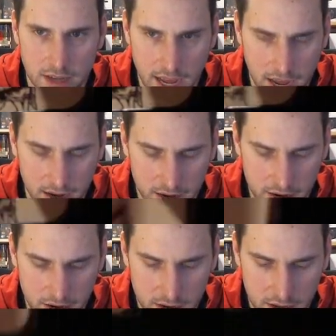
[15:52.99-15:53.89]
are
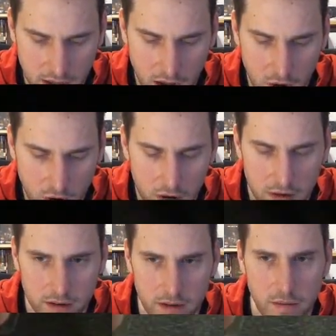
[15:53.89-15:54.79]

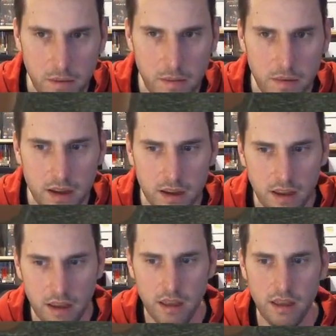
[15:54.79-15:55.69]
all
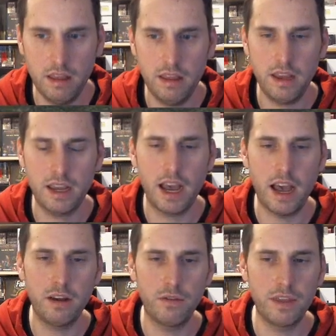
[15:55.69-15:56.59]

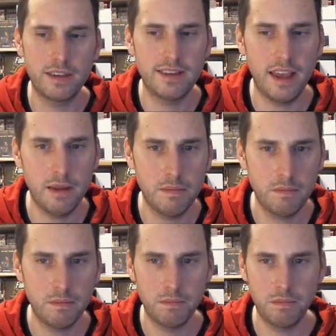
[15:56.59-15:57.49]
kind of the
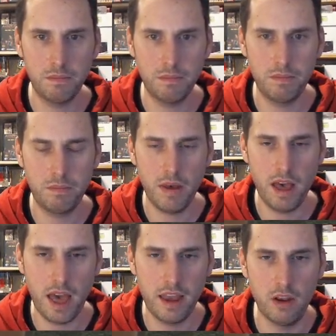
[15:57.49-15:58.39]
same
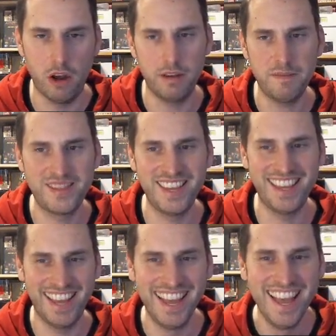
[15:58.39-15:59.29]
and not.
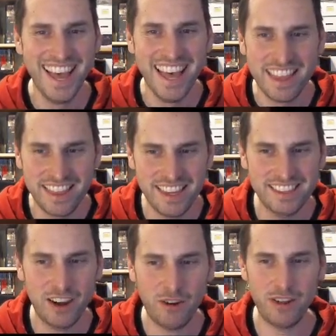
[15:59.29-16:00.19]

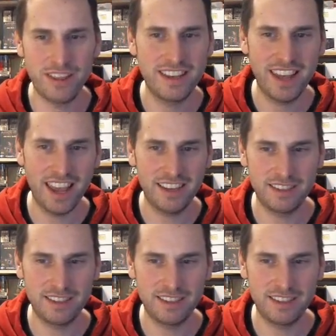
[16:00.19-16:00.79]
These are all the tanks,